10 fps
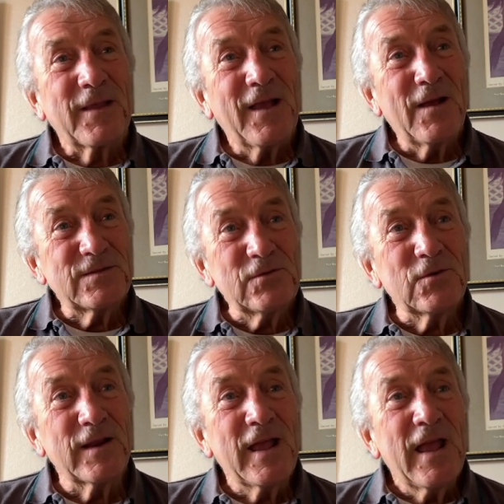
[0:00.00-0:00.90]
I still got
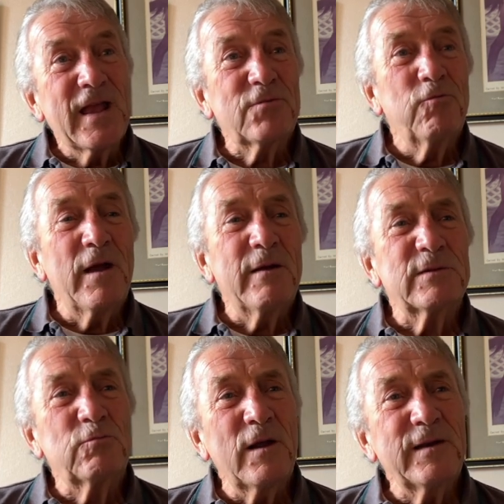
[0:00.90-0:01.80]
it. It's, it was a
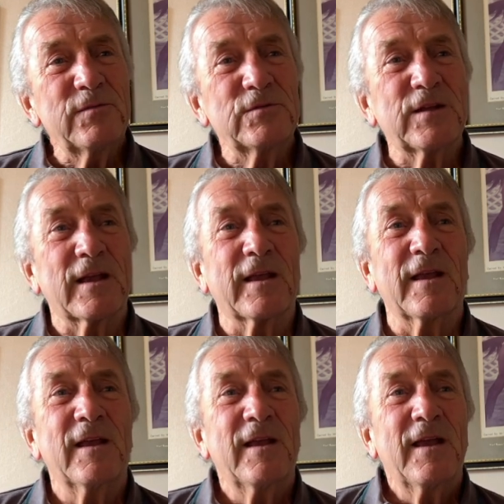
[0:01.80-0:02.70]
wonderful jacket.
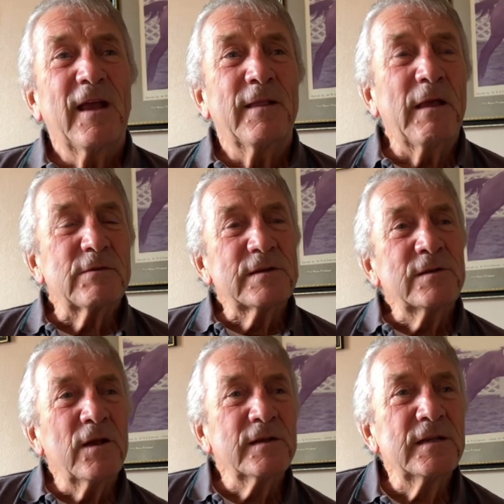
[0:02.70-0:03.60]
that was in
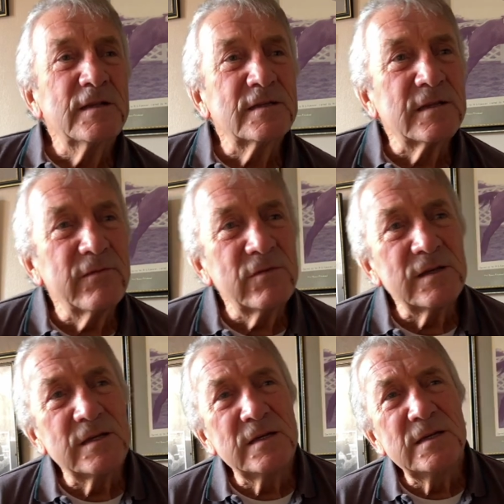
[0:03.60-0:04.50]

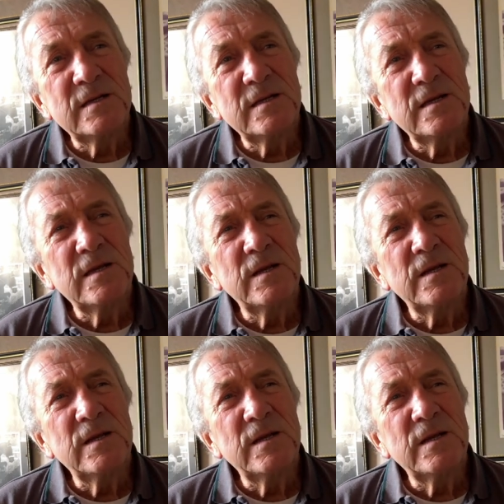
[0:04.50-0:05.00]
1970